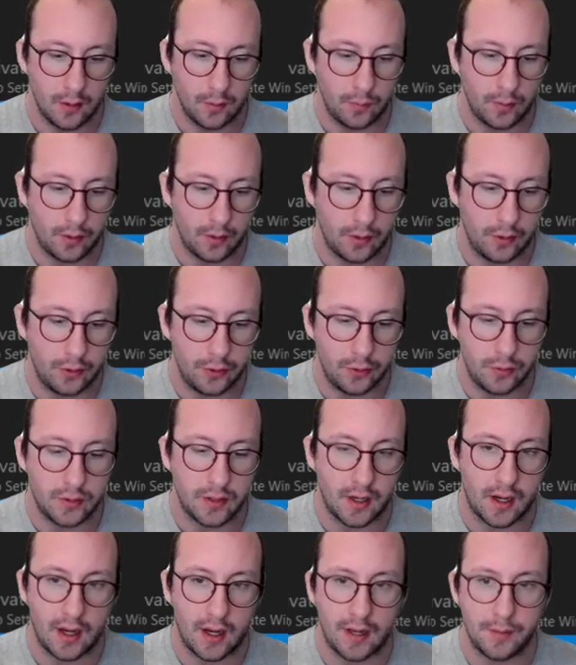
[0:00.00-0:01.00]
we're going to do
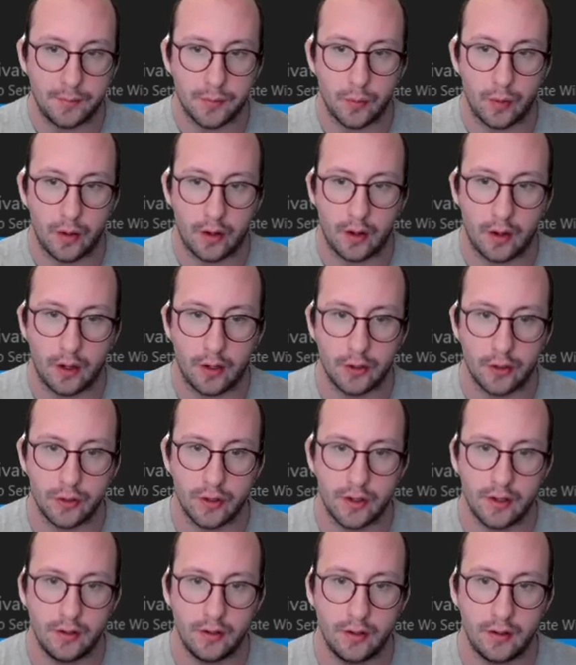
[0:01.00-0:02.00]
times
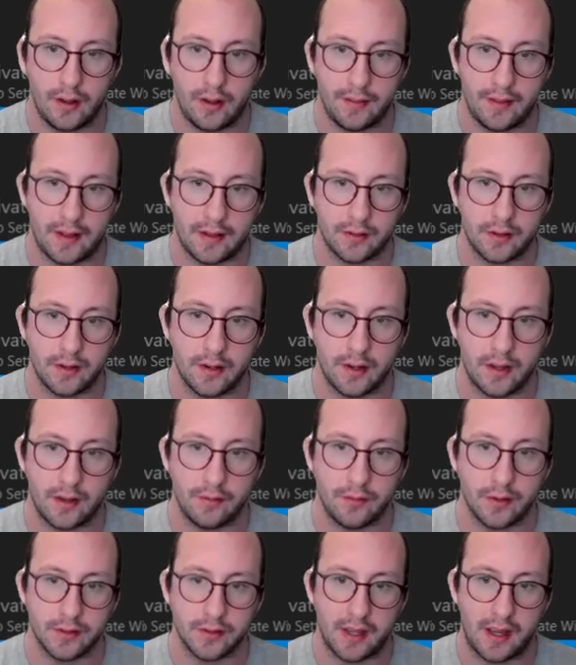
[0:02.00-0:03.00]
100, and that's going to
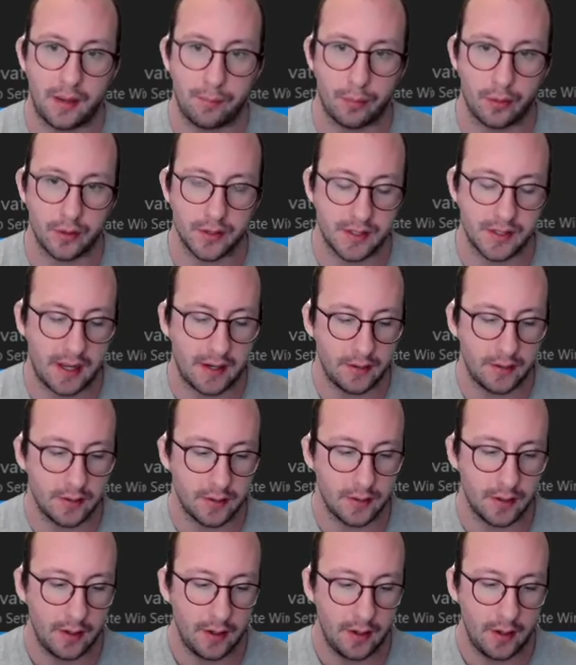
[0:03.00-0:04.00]
give us 8%.